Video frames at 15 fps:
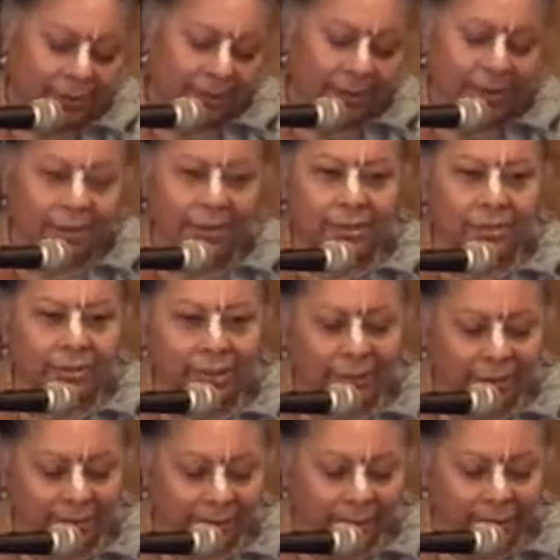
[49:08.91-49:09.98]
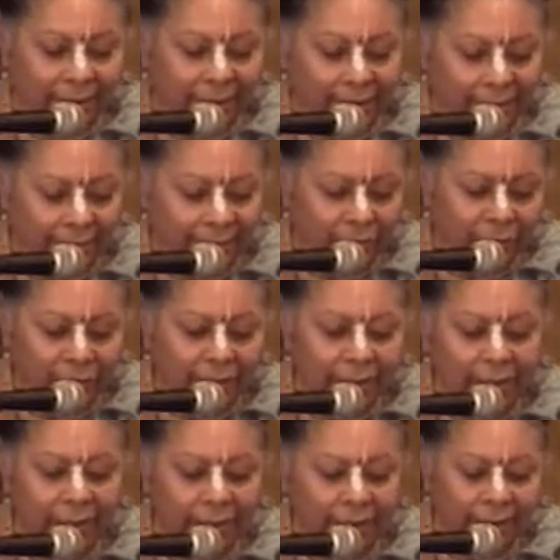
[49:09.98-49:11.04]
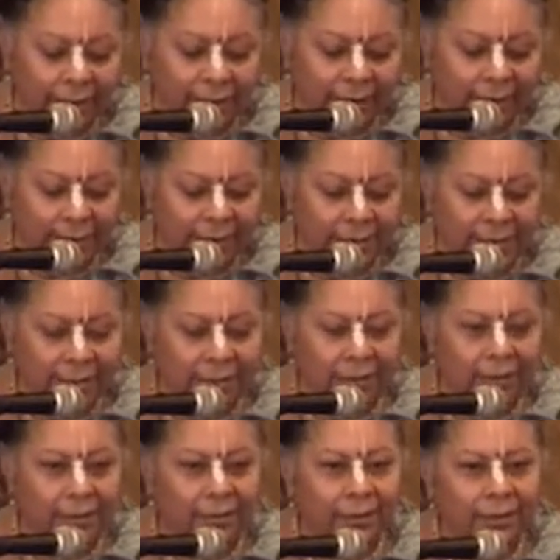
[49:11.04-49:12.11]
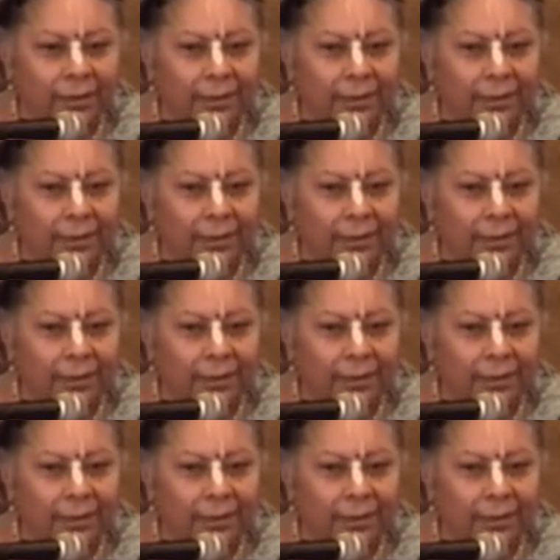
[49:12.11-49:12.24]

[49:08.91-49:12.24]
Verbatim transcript: and it's written by a very dear